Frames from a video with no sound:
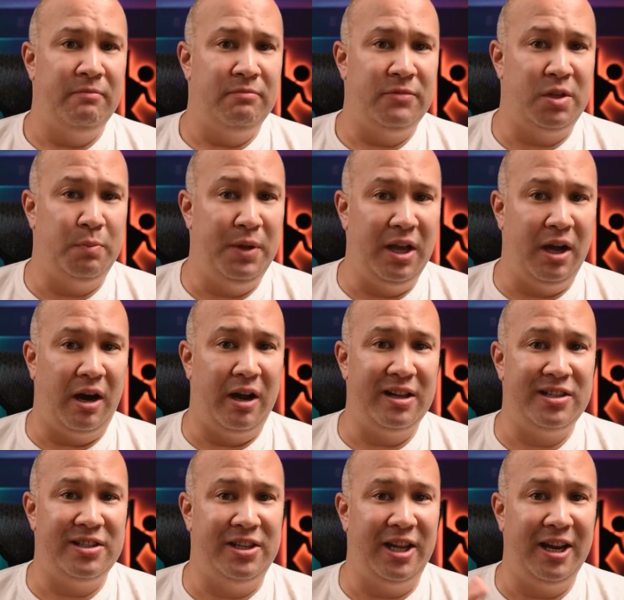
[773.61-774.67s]
to be
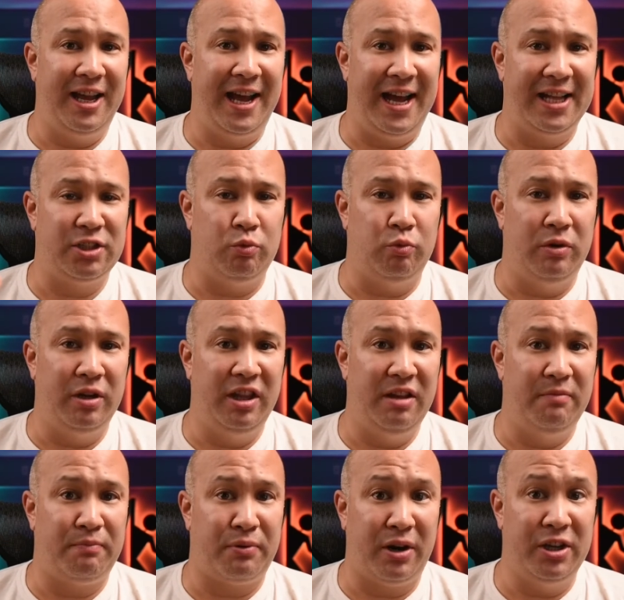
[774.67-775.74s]
honest, Deadcats
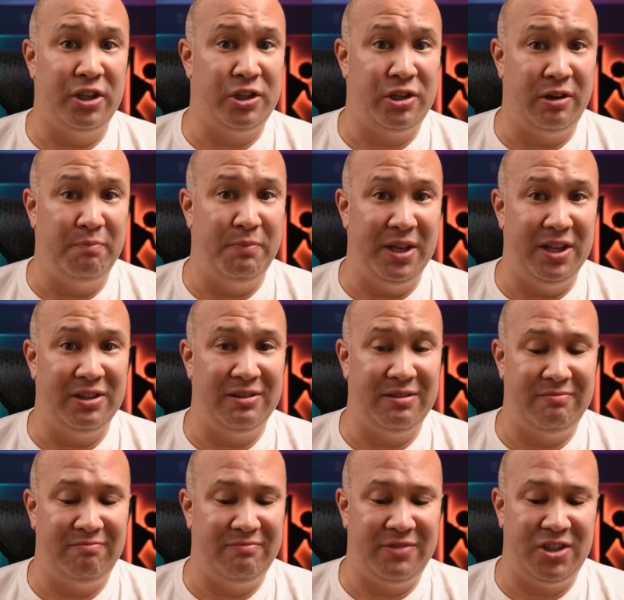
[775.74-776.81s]
really probably shouldn't be
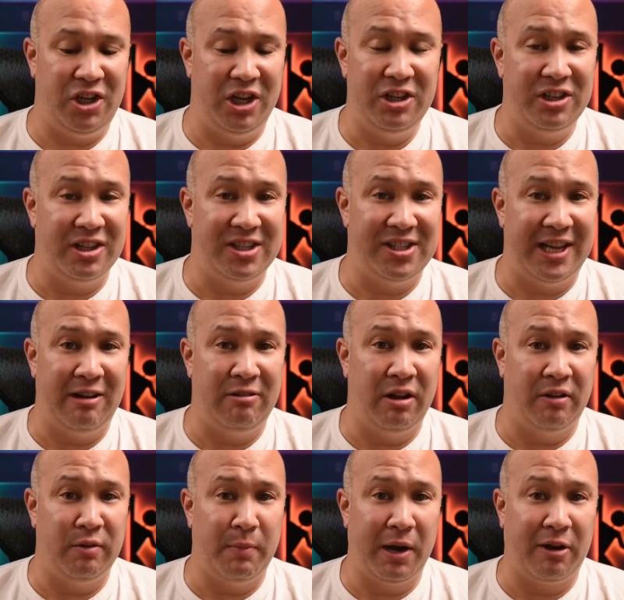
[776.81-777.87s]
changing the sound
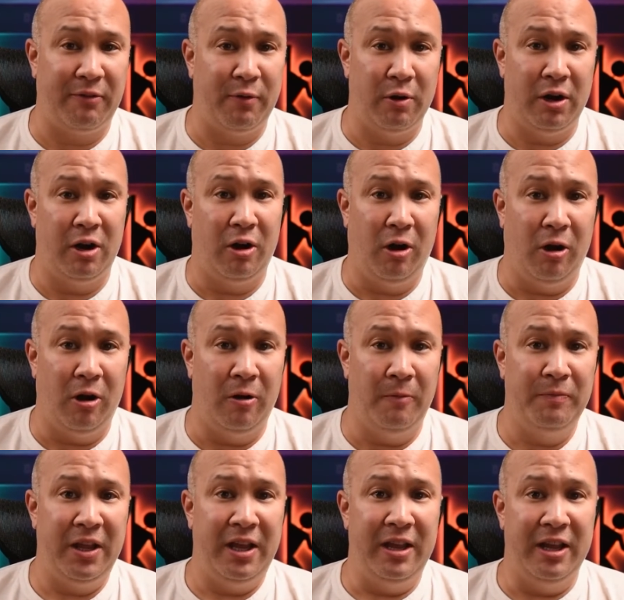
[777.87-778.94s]
of the microphone at all.
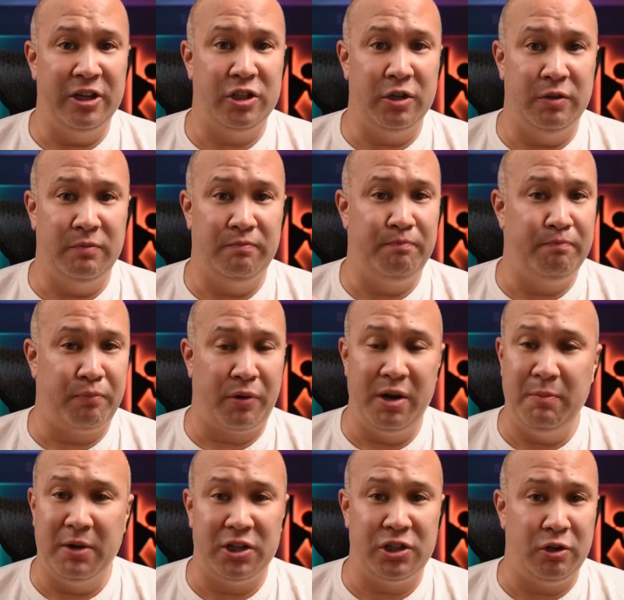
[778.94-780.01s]
It should
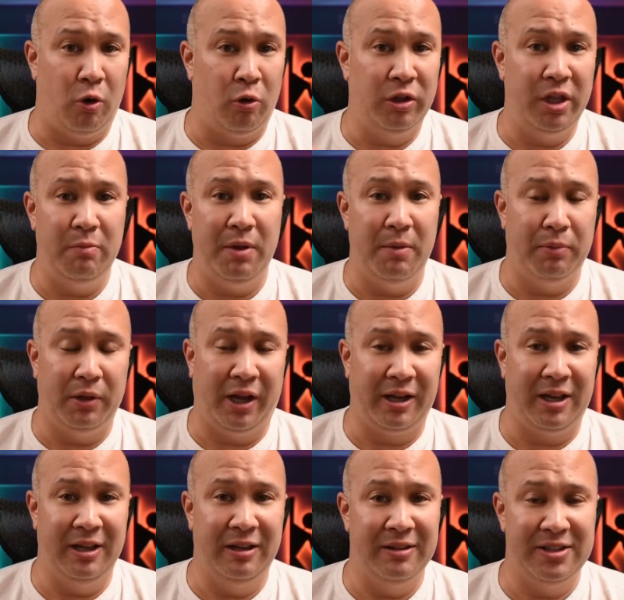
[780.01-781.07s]
pretty much only be
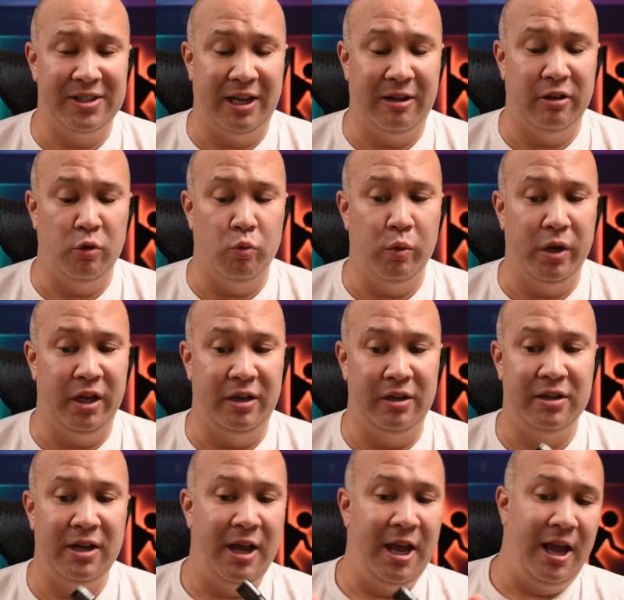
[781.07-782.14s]
blocking the sound of the wind.
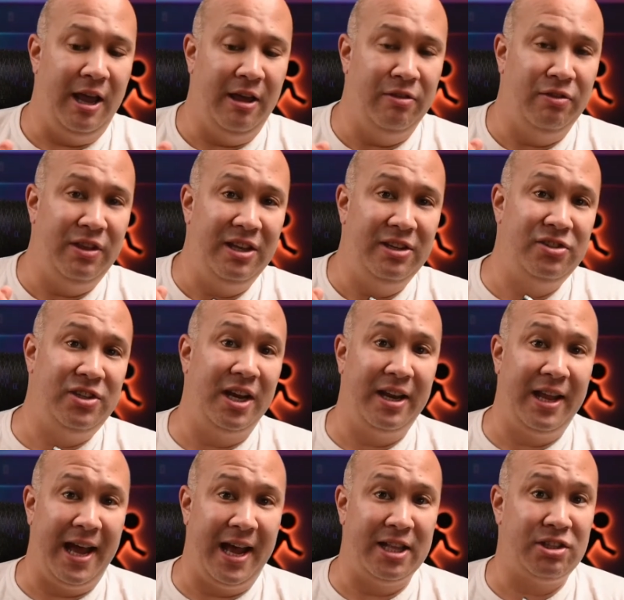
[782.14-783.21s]
And these
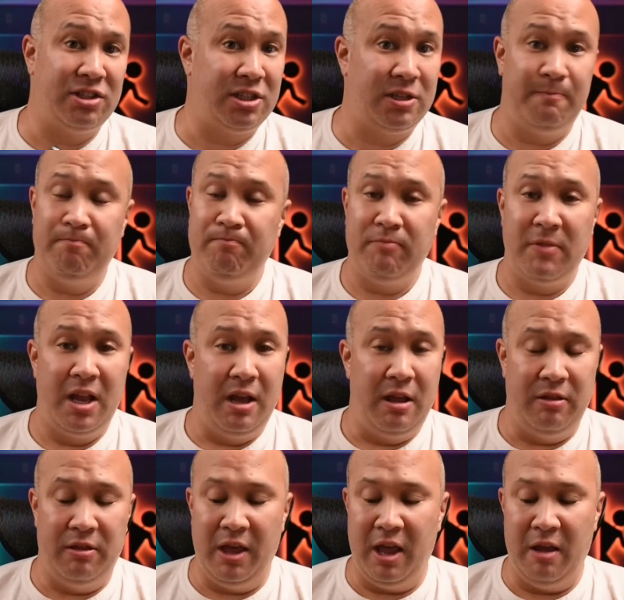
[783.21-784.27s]
Deadcats,
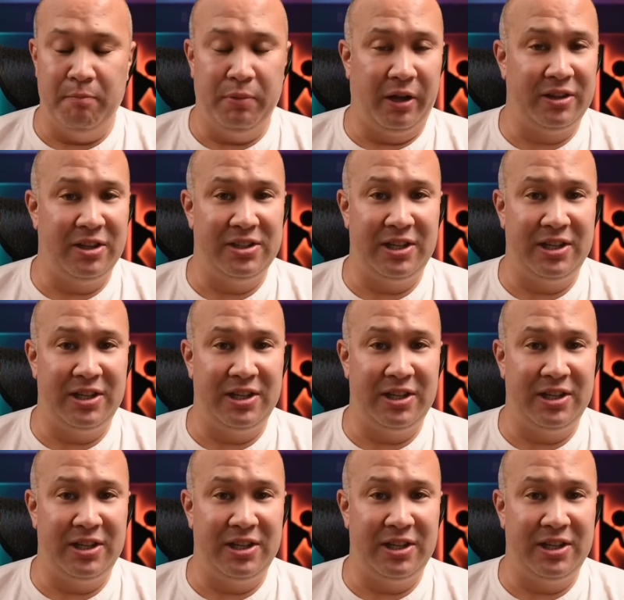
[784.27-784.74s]
they block the